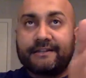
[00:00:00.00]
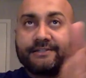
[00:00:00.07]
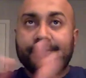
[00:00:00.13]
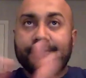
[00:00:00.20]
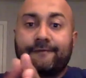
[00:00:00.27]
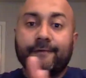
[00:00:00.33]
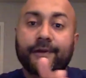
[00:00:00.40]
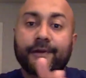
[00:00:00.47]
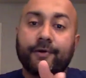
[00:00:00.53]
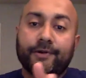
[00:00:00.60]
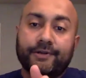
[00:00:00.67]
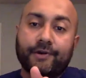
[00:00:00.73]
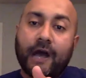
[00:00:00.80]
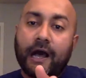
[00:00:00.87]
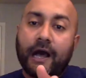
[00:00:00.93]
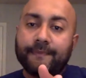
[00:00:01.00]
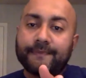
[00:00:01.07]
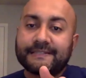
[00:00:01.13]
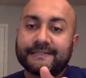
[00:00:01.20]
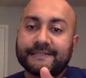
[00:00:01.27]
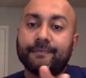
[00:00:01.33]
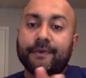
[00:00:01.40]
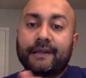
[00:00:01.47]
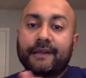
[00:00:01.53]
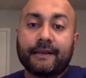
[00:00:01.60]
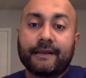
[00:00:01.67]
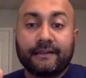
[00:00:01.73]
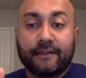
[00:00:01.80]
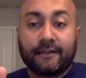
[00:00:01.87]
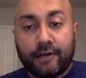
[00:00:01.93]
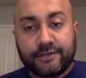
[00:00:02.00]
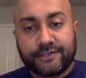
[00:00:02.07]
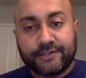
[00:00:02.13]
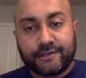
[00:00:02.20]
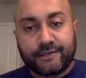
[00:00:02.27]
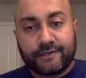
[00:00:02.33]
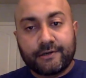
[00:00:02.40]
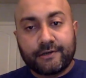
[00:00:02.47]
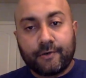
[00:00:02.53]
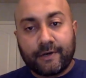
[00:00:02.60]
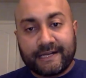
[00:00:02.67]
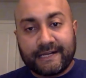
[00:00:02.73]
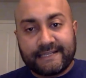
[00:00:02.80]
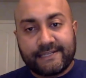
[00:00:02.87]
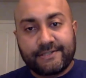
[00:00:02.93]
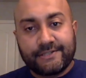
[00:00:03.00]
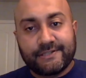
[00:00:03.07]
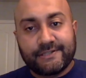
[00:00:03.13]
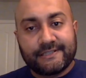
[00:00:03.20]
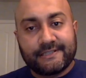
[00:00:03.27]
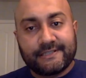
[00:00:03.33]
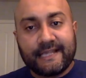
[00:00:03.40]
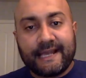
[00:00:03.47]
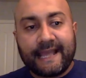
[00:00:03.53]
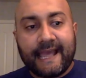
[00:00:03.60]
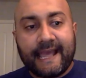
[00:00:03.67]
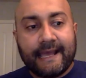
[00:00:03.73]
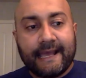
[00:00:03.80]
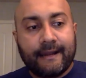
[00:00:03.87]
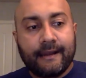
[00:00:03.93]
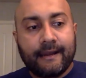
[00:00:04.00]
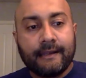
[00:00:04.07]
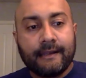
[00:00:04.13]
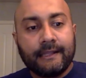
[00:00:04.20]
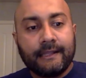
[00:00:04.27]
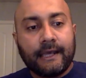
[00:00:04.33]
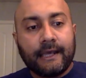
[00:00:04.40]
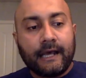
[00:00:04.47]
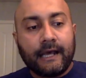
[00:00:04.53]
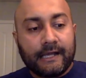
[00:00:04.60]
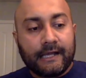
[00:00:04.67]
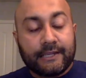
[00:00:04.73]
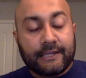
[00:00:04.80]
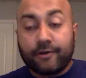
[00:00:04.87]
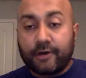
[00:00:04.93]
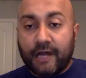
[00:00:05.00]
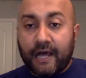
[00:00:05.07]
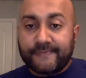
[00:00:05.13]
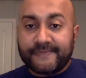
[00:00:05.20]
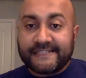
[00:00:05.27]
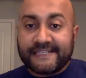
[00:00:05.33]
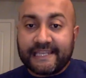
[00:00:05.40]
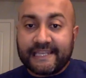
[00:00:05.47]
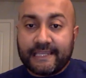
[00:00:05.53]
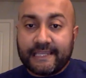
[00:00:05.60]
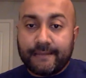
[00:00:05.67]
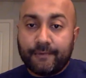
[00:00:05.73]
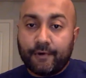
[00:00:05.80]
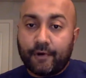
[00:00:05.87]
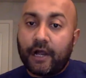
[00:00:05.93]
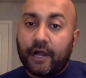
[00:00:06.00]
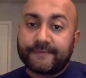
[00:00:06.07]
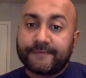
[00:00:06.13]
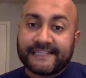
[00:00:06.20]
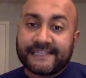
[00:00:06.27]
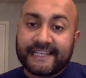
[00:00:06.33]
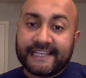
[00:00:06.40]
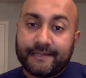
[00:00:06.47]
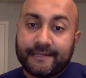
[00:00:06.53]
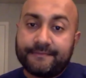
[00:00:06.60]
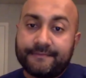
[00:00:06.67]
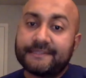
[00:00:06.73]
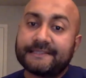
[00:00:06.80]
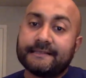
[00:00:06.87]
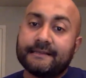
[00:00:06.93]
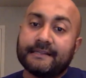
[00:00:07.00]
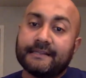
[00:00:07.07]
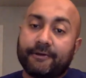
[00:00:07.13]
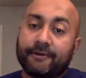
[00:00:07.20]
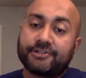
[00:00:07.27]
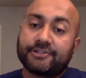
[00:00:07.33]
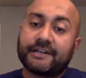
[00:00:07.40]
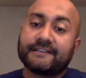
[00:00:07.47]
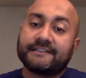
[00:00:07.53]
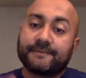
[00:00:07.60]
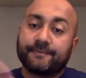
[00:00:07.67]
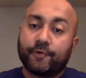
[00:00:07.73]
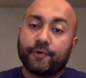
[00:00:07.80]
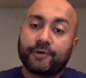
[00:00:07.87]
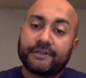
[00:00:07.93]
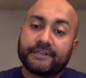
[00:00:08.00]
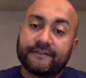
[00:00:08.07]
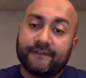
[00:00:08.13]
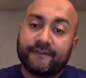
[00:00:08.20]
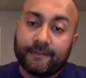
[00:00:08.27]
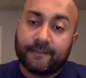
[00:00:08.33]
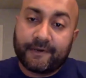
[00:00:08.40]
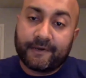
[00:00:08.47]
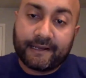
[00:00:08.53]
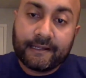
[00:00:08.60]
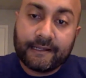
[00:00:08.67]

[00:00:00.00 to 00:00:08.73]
shift would go into ops. But in the larger organizations that had an ops team or ops teams that were trying to support development